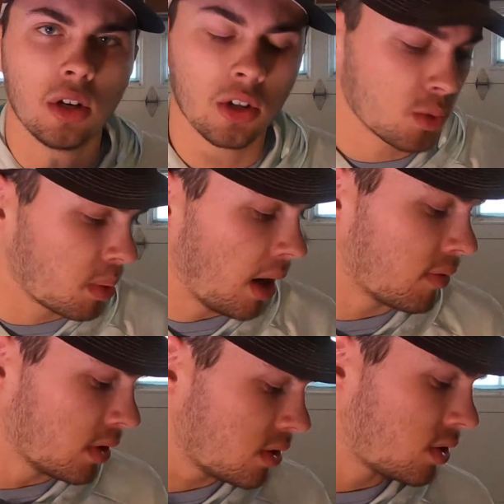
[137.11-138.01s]
It's
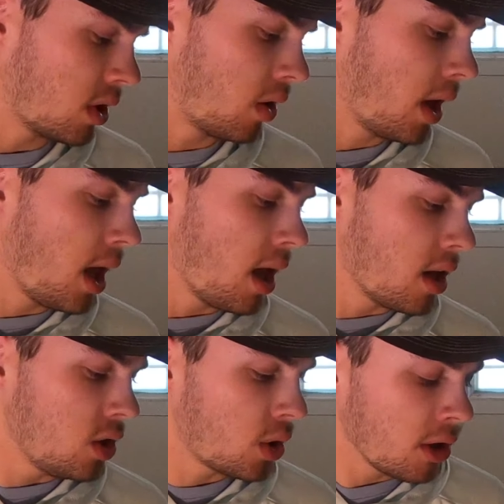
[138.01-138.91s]
preference. So
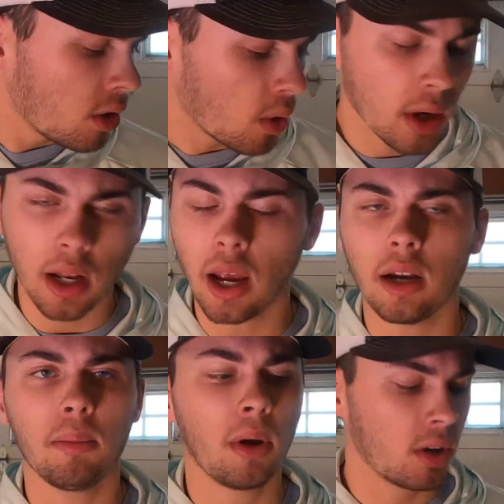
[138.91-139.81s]
you can go get
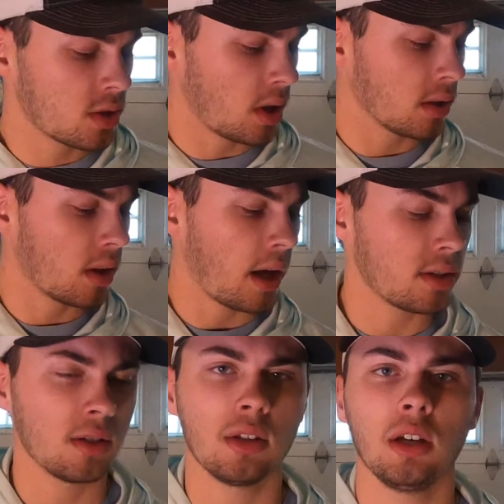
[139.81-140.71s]
any pair of
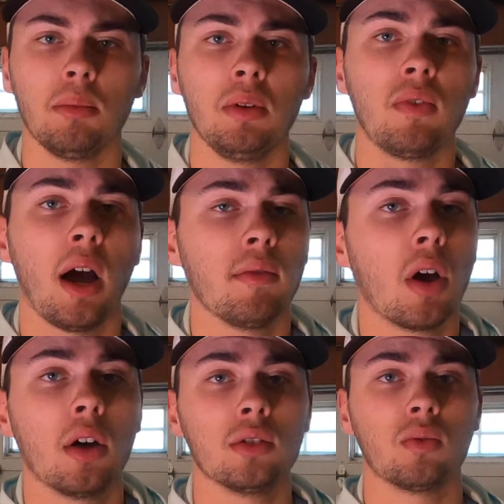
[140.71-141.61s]
sunglasses. They could be
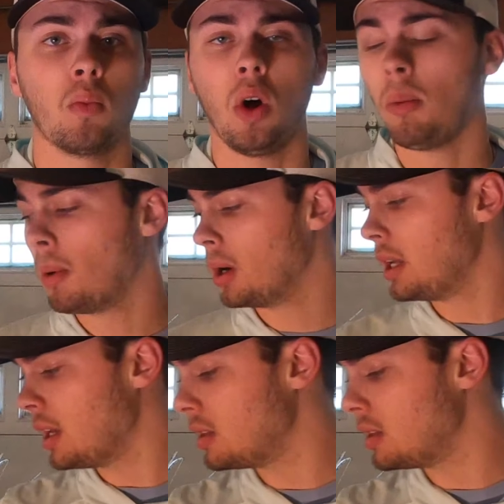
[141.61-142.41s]
$5 from Walmart.